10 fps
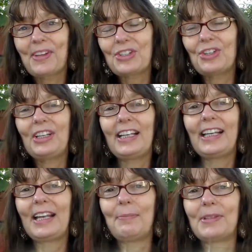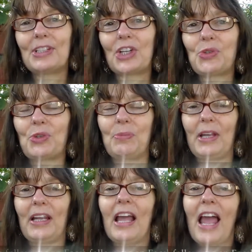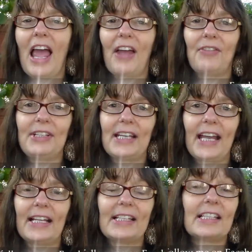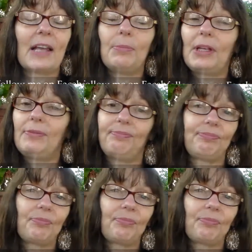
so you can keep in touch with me every day and send me